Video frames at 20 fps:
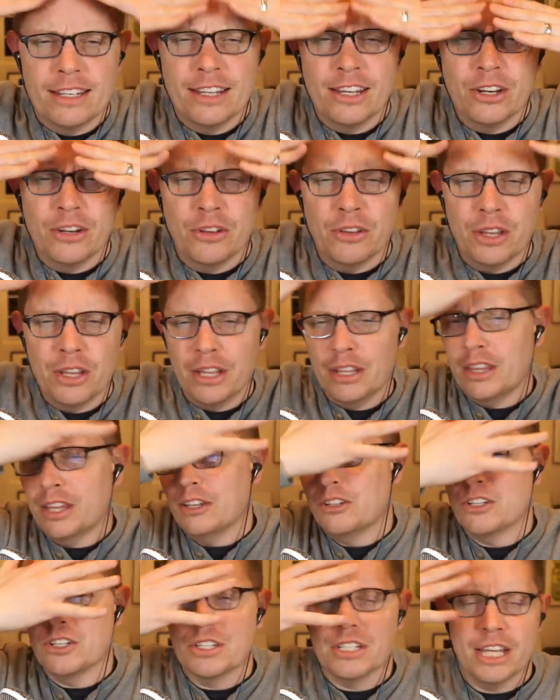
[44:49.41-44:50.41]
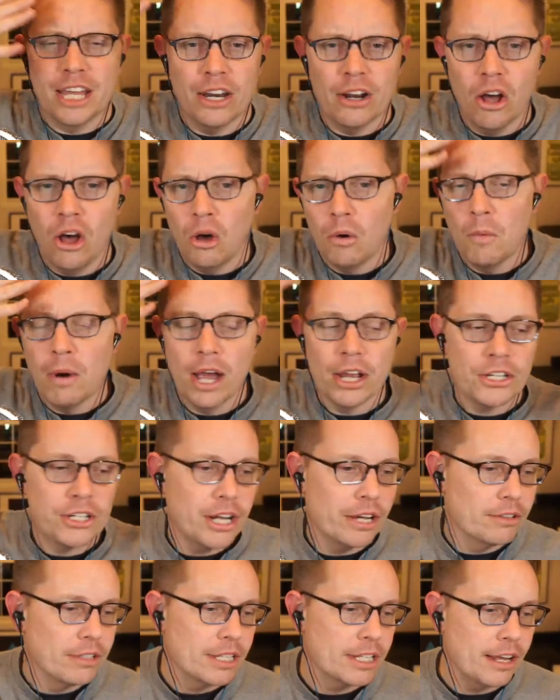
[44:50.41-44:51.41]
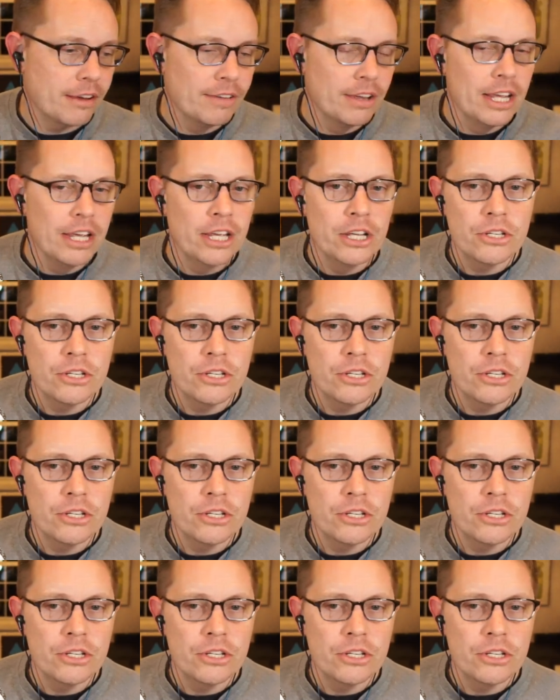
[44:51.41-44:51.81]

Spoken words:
they just get all washed out and stuff.